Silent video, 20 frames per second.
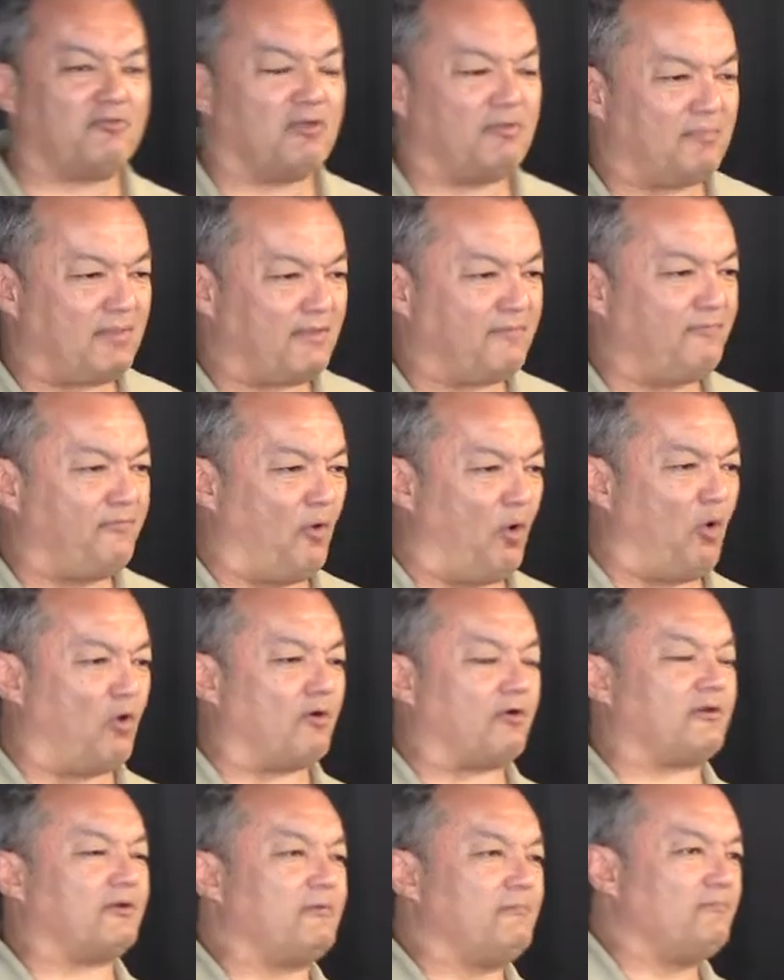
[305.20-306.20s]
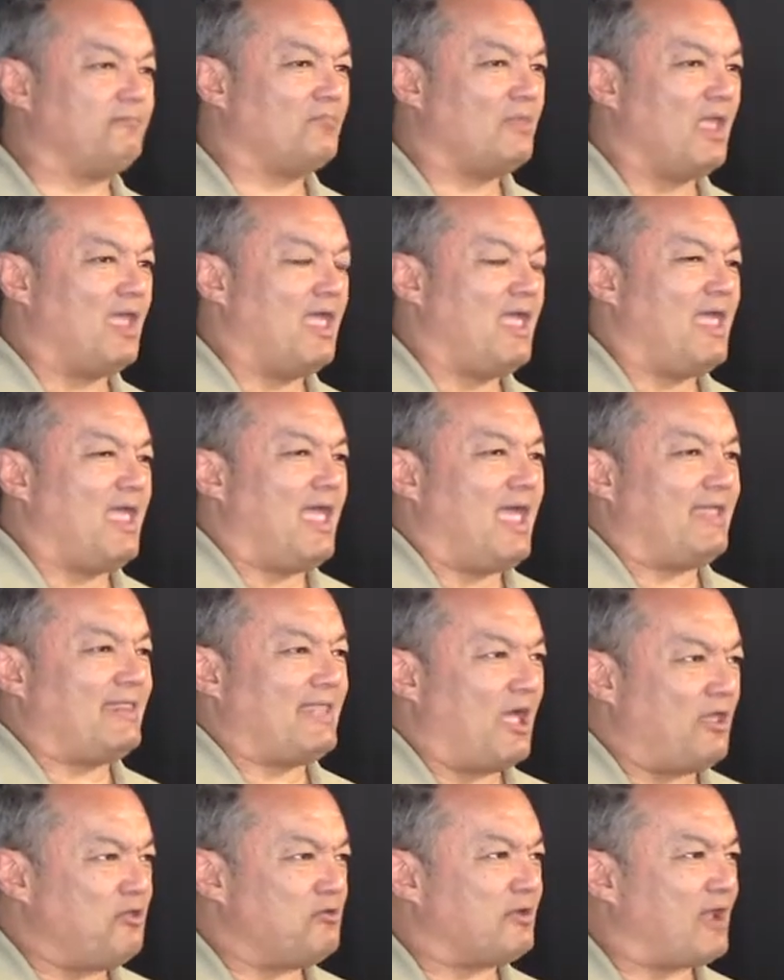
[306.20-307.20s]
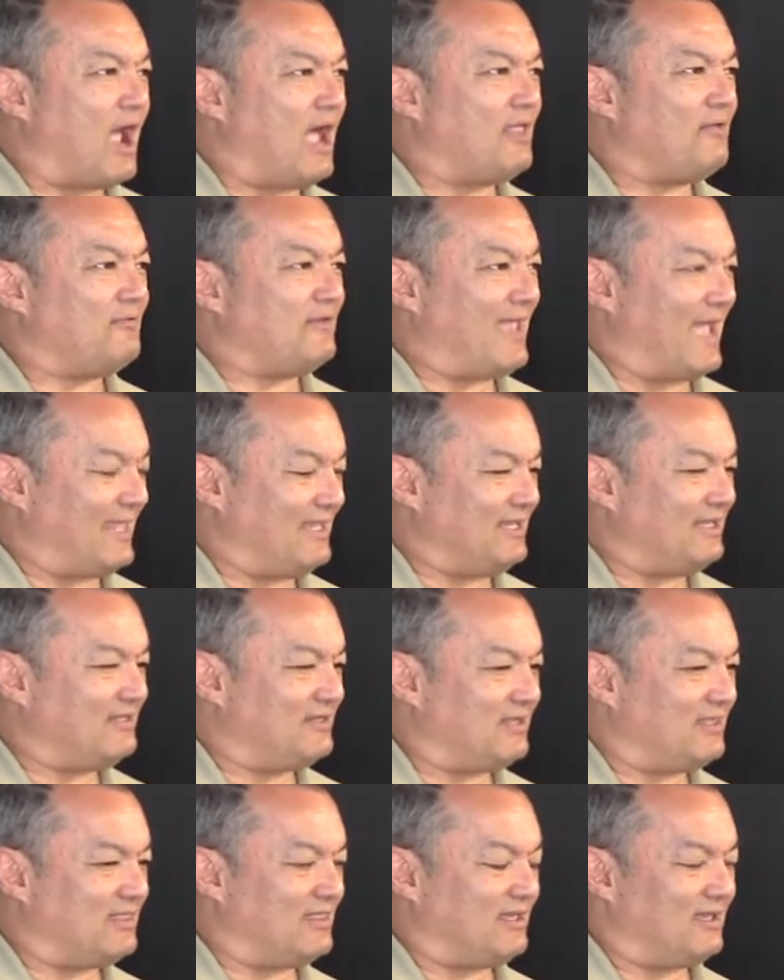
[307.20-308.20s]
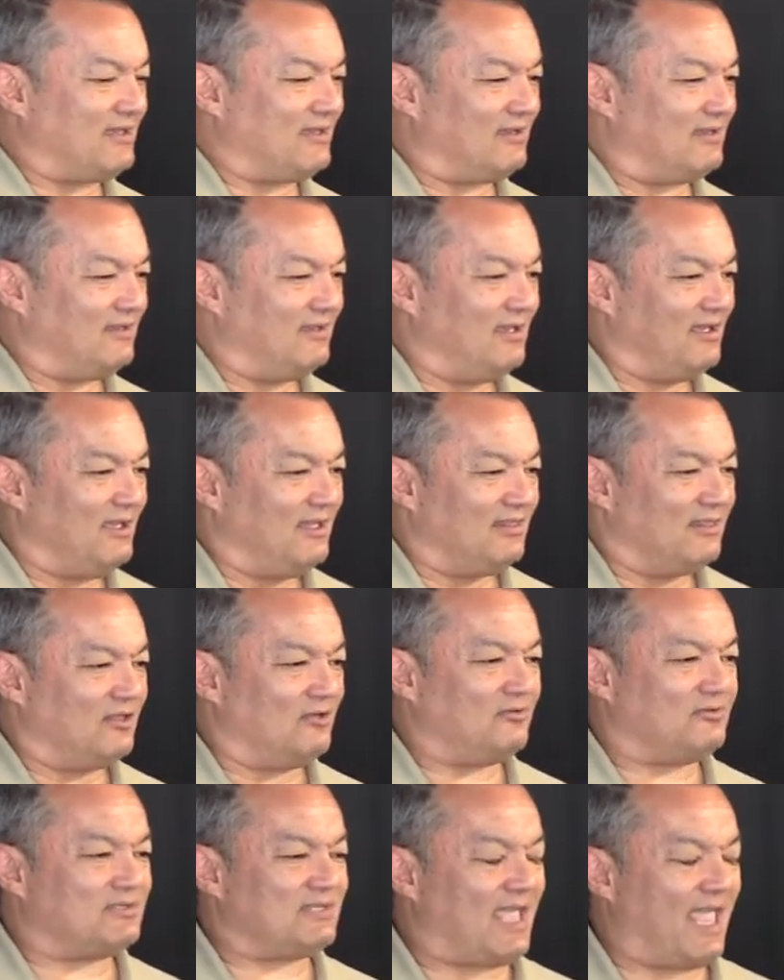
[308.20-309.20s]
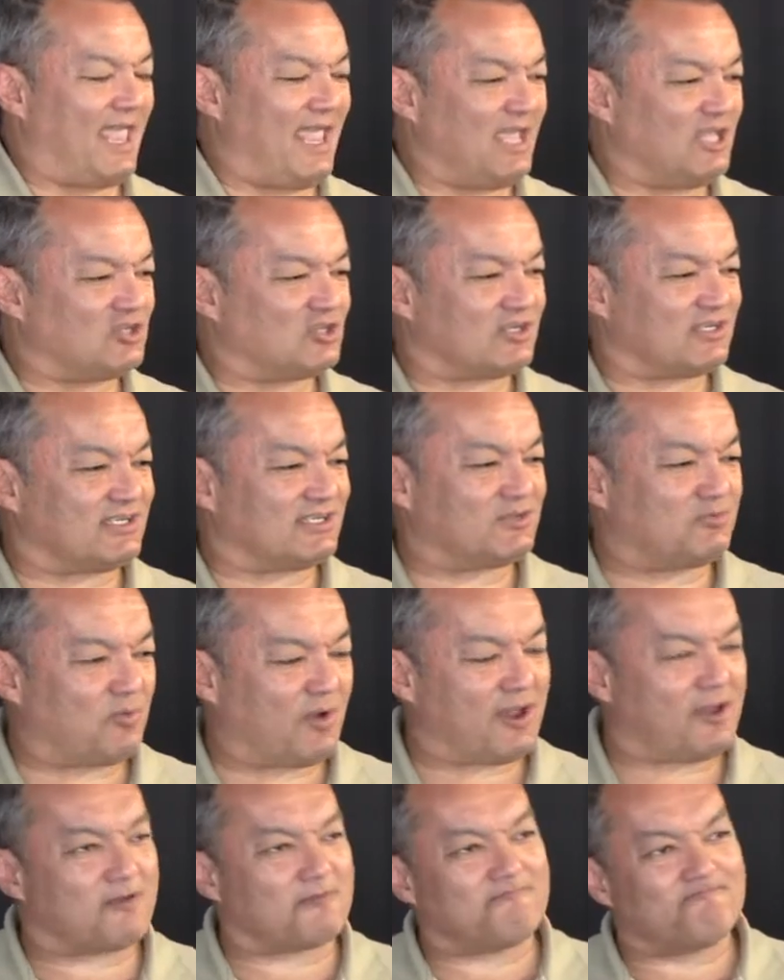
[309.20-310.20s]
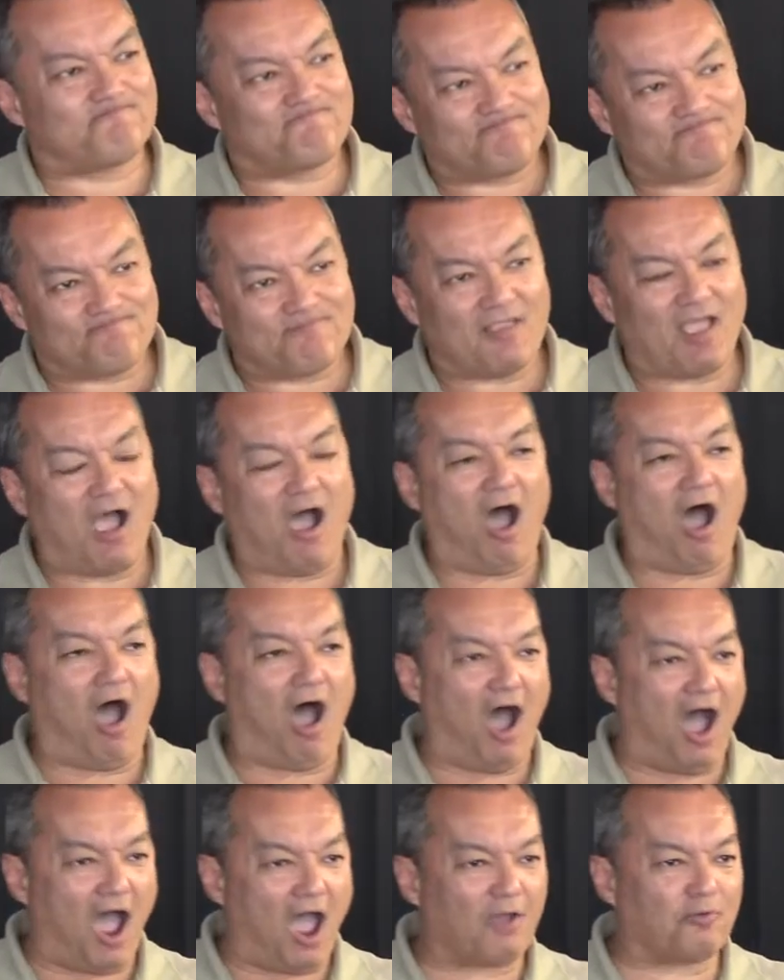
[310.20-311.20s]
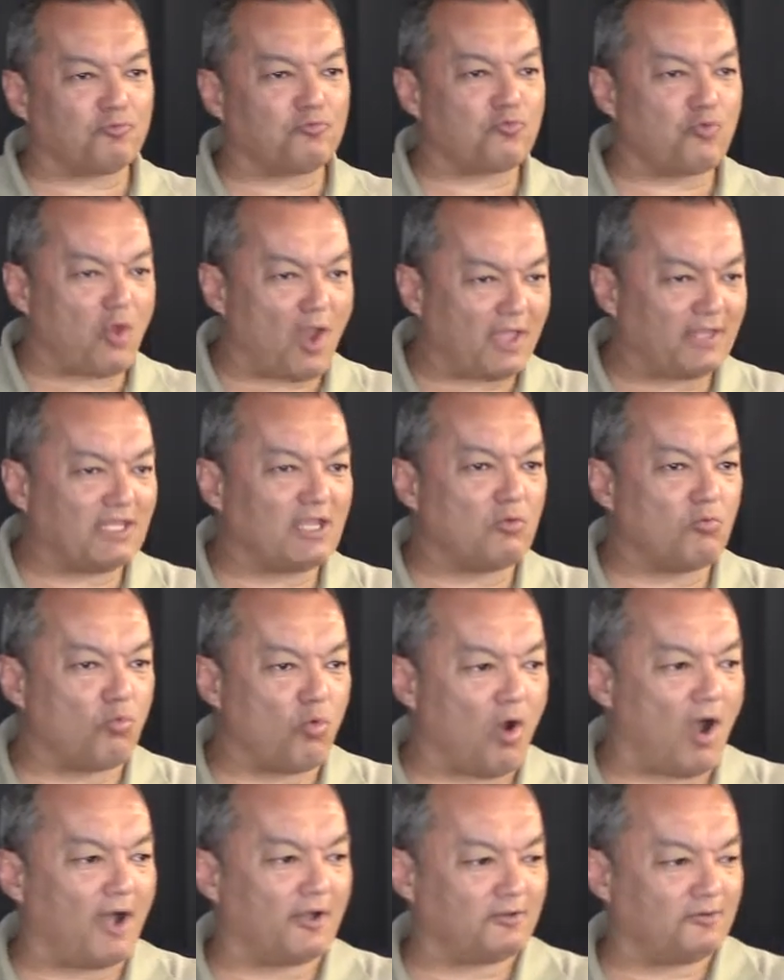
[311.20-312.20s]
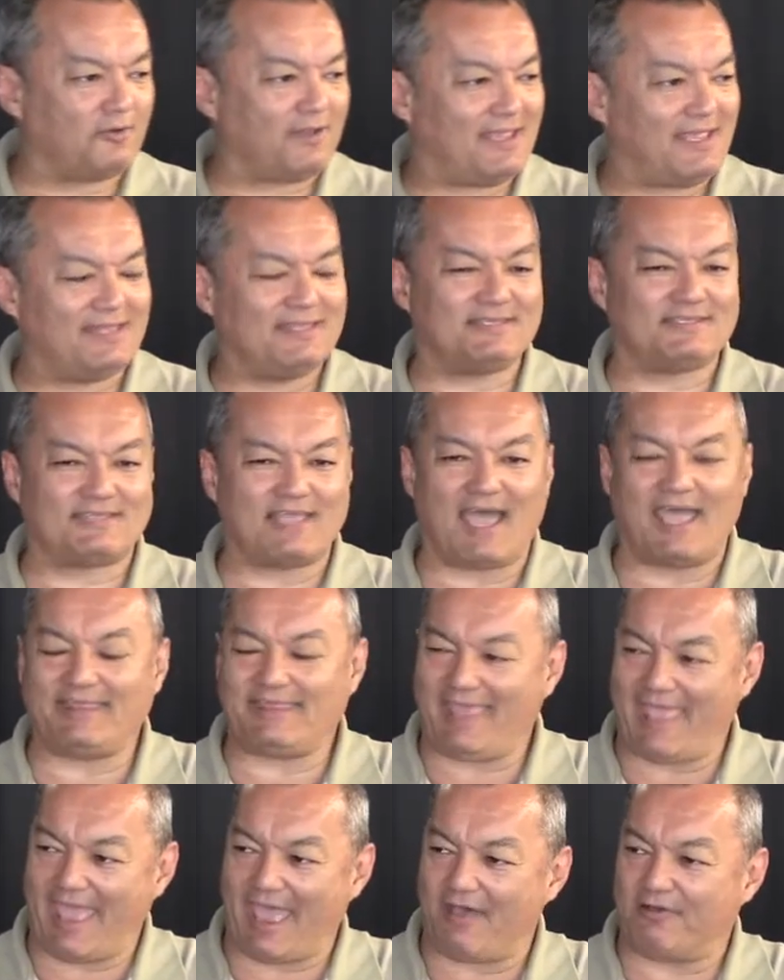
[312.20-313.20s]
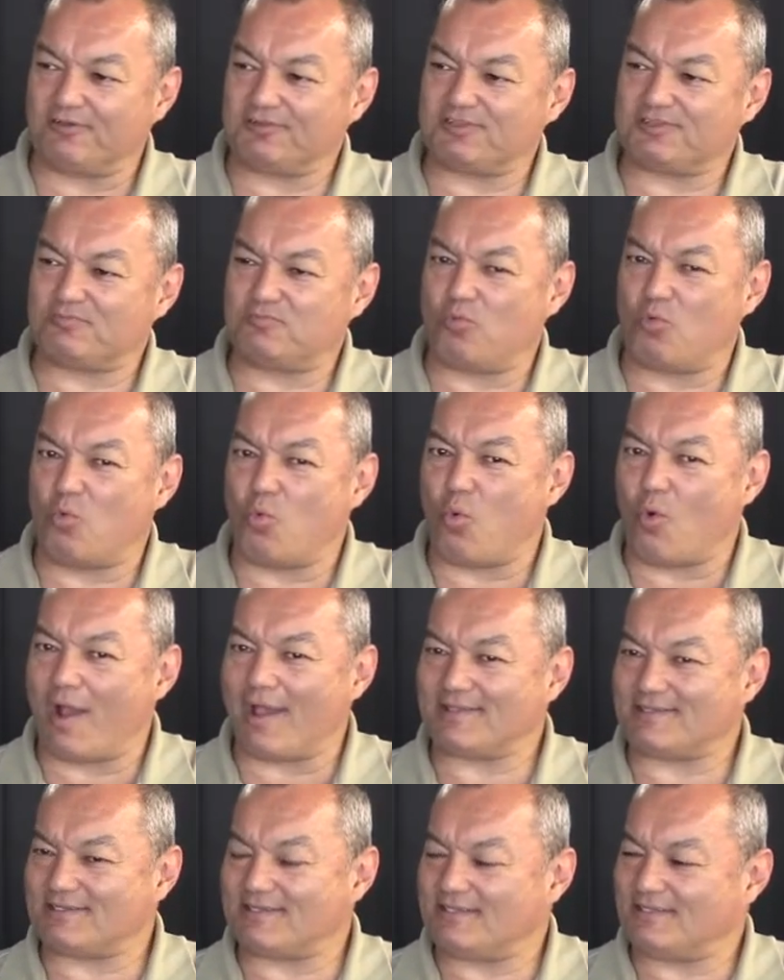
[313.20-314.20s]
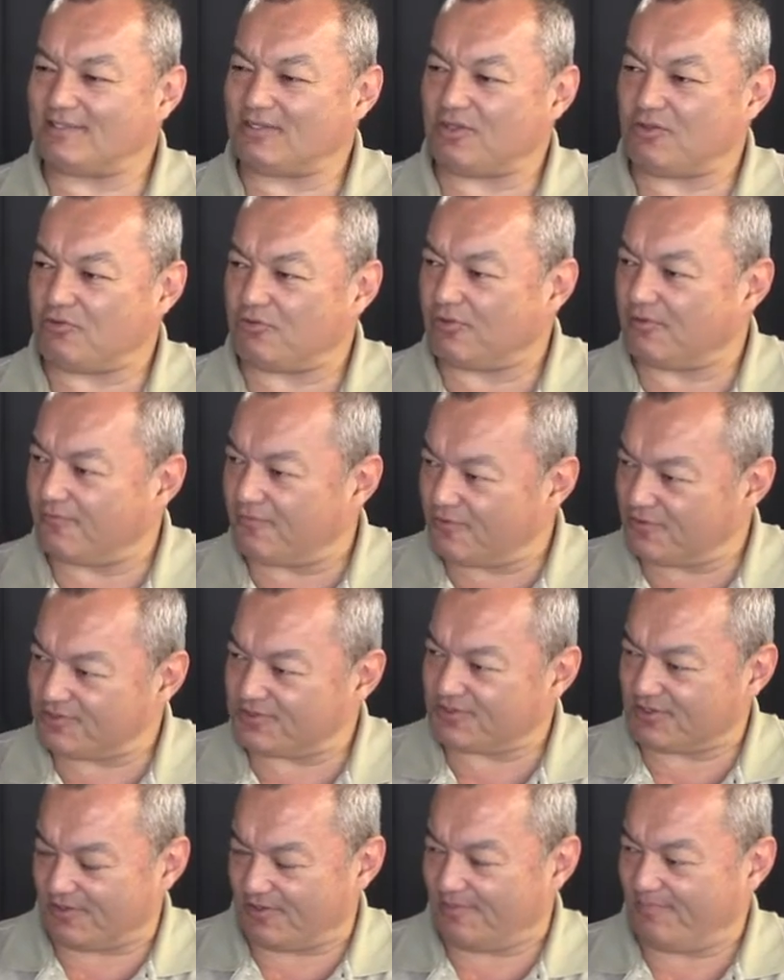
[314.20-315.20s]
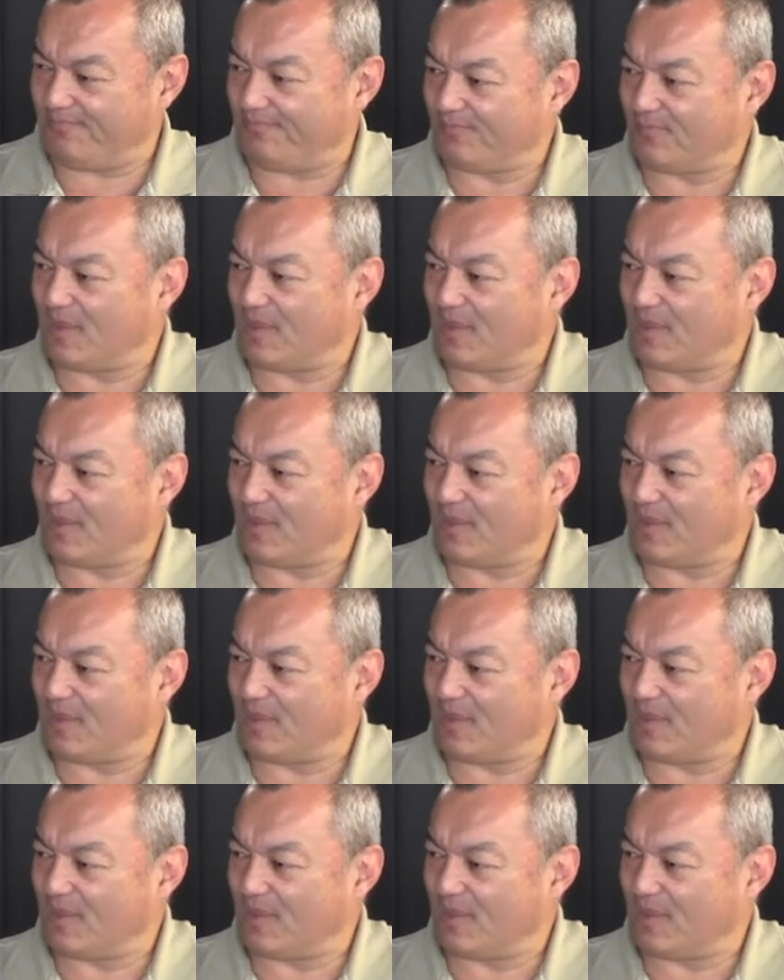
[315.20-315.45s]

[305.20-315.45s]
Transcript: and before, and now you're kind of getting to those ages where hot running water inside the house wasn't universal.